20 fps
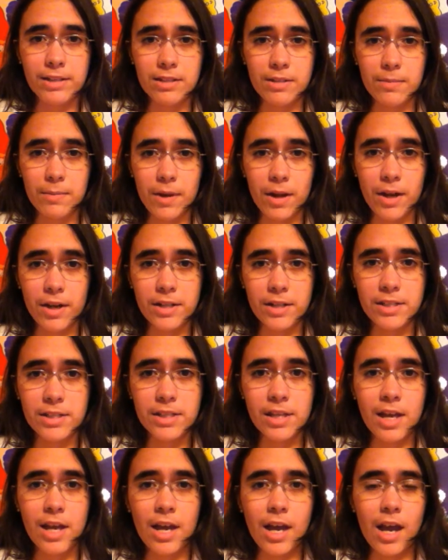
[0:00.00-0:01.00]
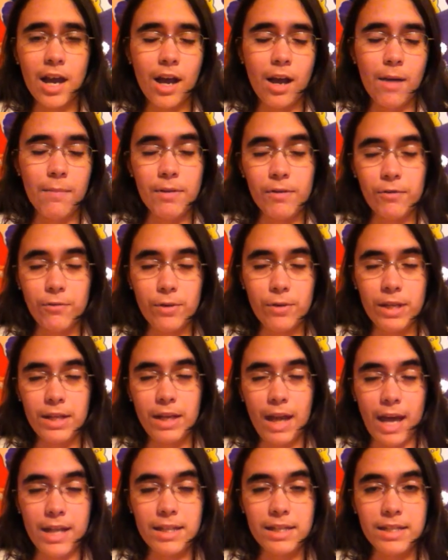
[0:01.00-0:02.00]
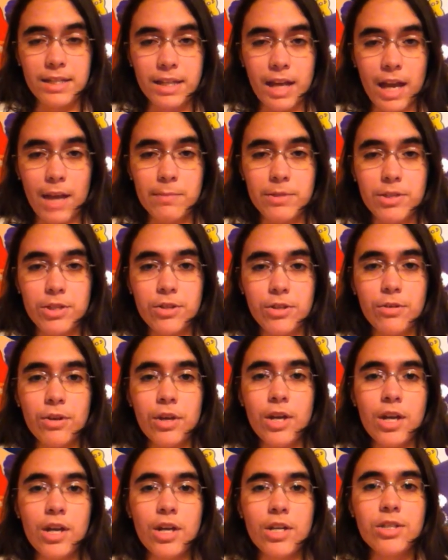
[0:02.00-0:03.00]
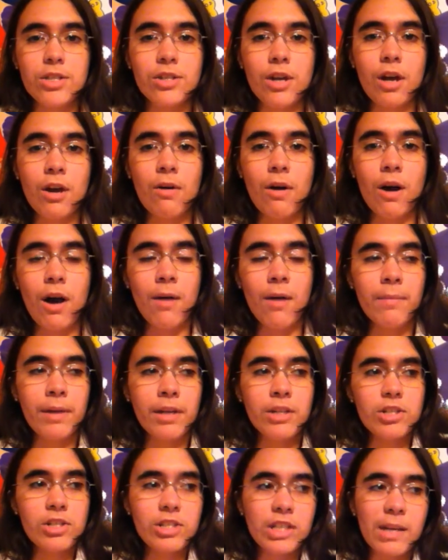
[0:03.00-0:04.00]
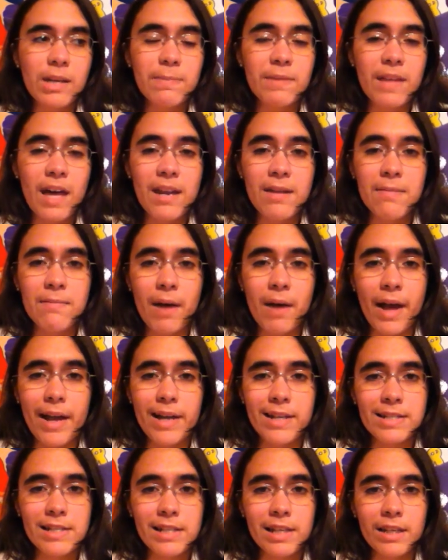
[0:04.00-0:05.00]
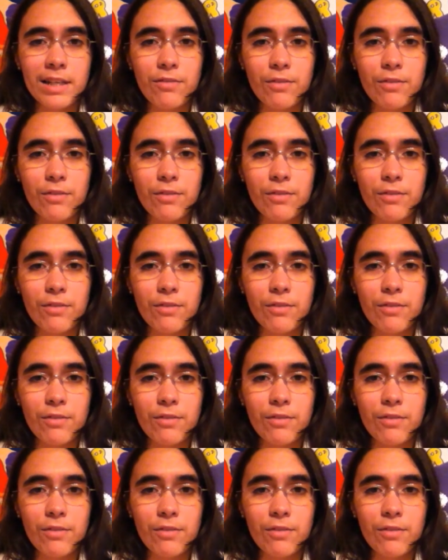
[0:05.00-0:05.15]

to the parks if we had the time to. So just keep that in mind. Like